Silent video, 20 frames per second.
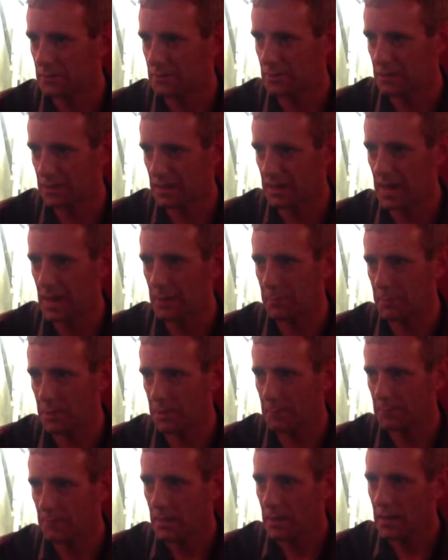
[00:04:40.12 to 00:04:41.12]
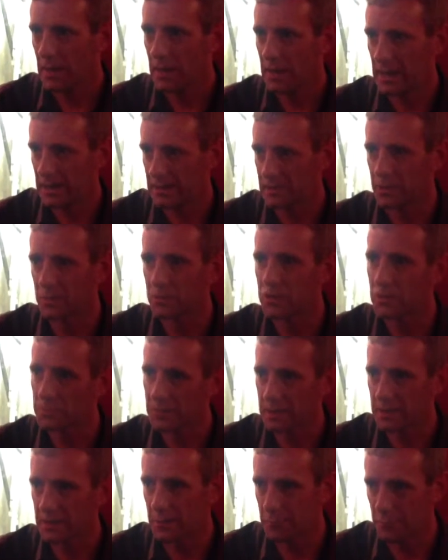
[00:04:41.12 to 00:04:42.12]
there's a gap here. Mm-hmm. Let's do
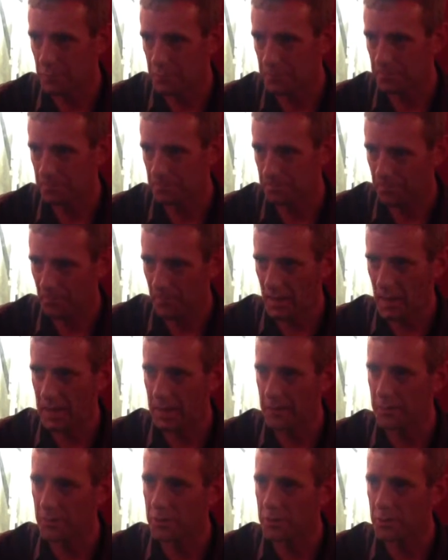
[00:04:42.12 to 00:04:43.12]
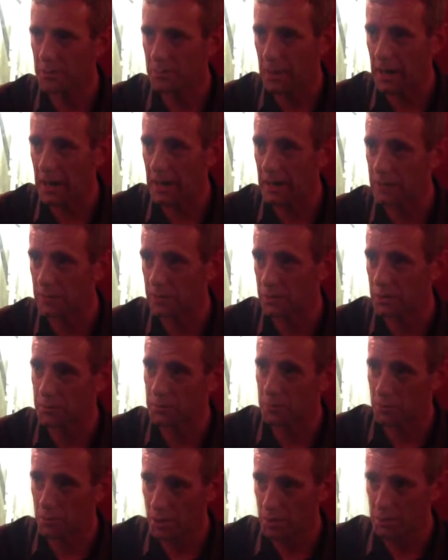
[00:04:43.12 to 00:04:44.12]
something different. And another bar just up
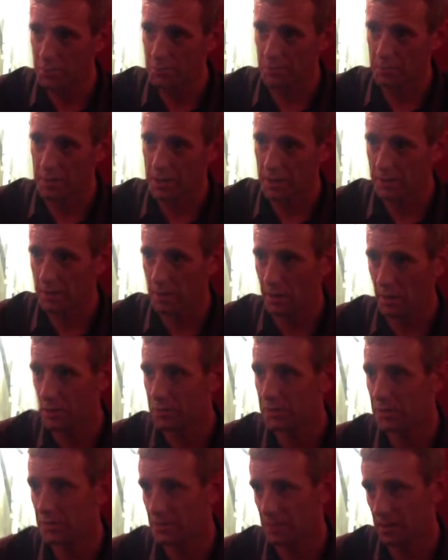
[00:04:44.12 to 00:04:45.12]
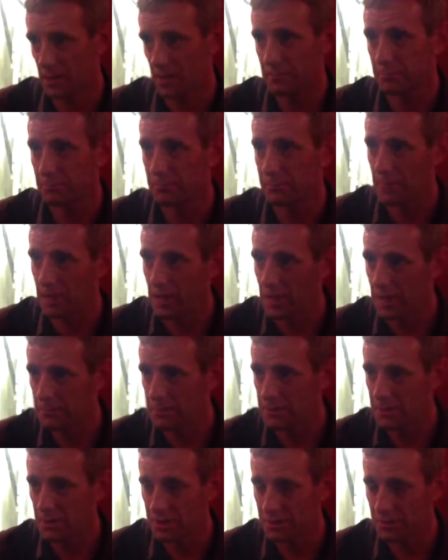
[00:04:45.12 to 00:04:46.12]
the road from here, closer to that uh,
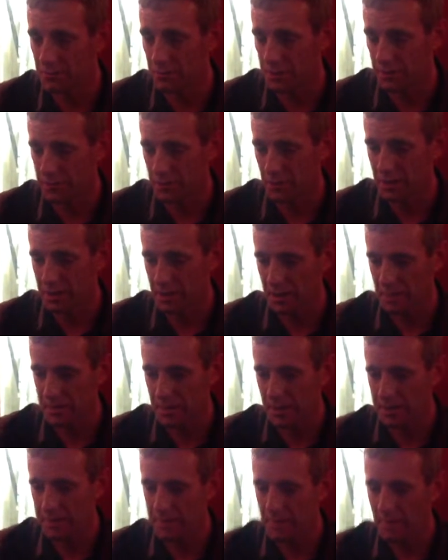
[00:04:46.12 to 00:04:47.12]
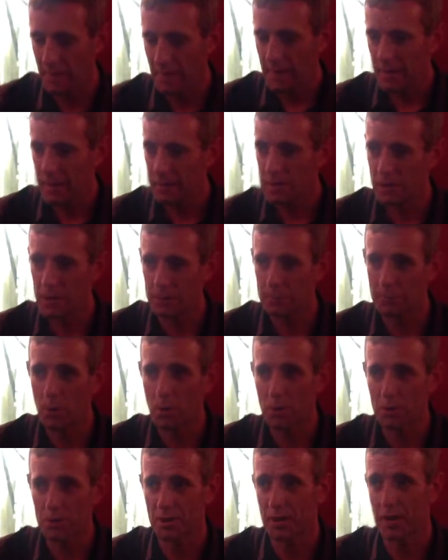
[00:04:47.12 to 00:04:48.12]
site where the Vikings landed, called
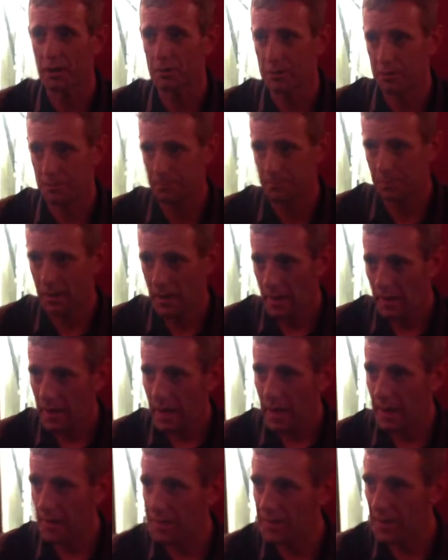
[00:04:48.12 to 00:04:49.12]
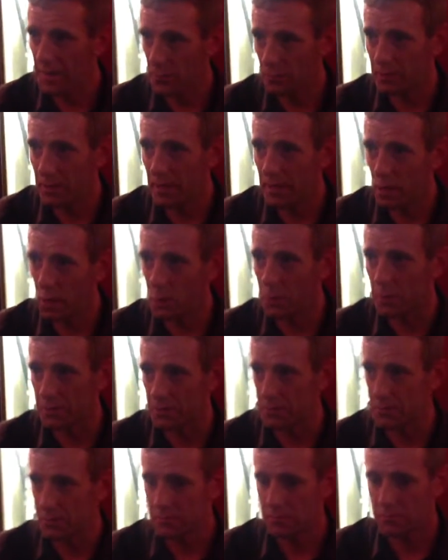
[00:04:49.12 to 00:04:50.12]
the House. And they, they
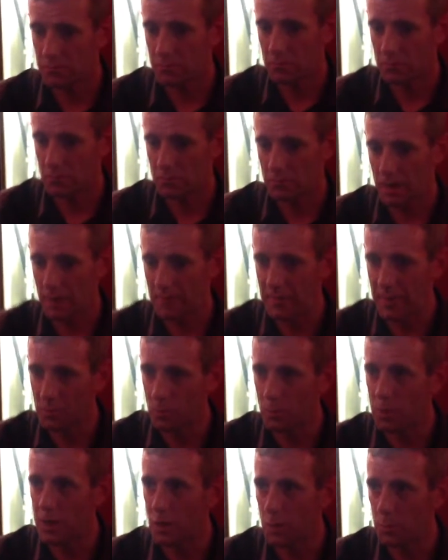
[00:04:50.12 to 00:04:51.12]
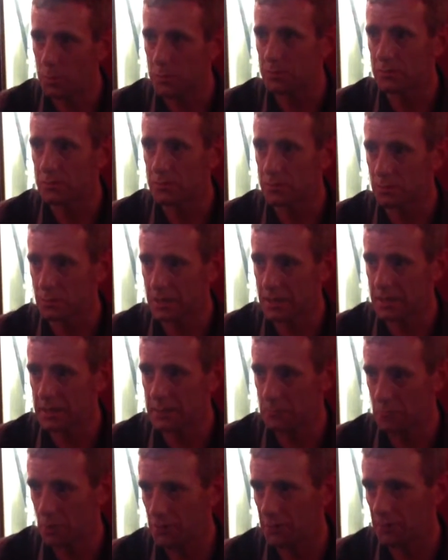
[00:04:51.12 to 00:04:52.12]
opened, and then we opened within
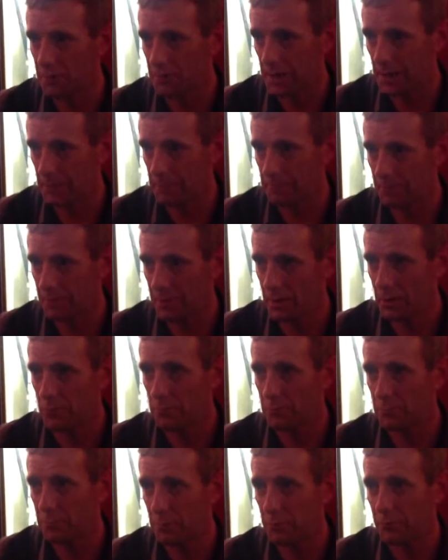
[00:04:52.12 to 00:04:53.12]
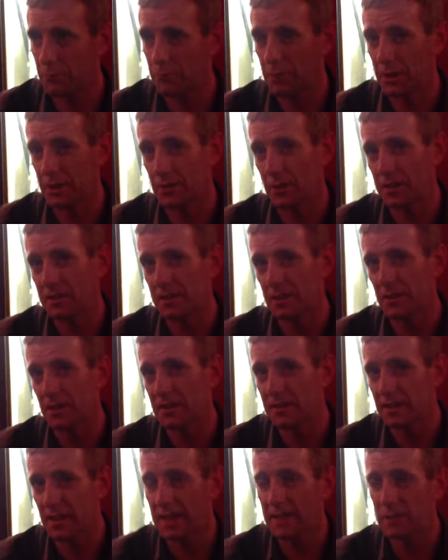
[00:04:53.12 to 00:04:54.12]
a month of that. Now, mm-hmm. in
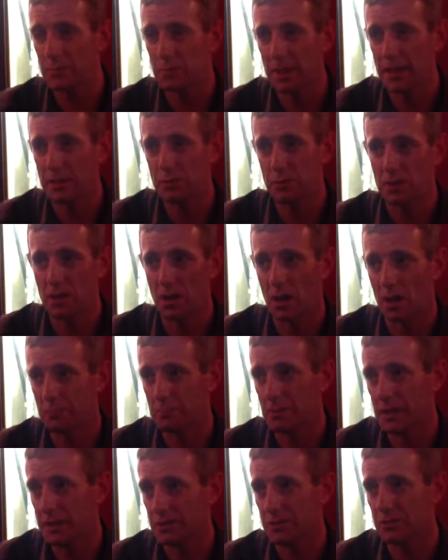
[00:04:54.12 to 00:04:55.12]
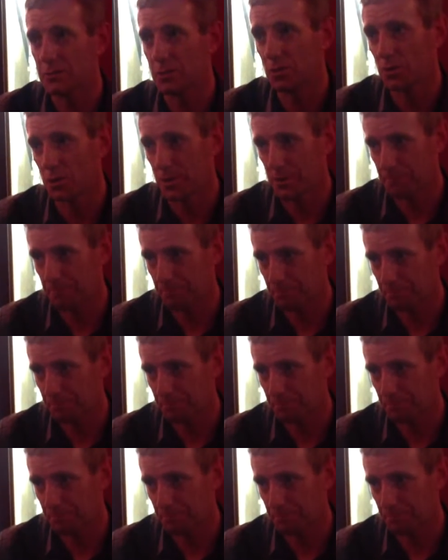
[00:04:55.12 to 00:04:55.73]
1998, the place was called Messrs. Maguire.